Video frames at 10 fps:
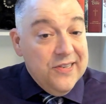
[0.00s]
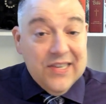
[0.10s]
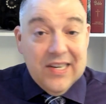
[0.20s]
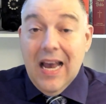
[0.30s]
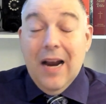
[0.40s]

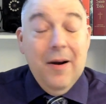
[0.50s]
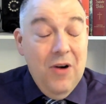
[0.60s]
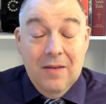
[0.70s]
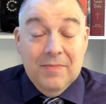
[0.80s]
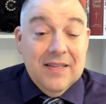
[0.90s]

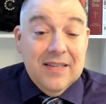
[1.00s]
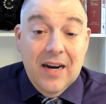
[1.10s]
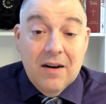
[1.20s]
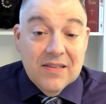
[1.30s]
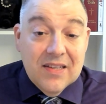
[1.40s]
Abraham and
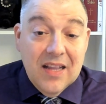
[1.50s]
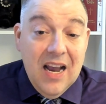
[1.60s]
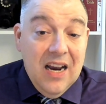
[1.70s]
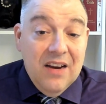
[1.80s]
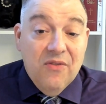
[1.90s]
Sarah's
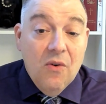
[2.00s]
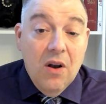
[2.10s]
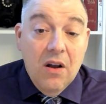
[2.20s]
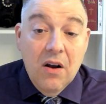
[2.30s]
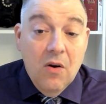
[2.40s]
life
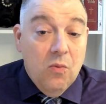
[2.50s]
uh,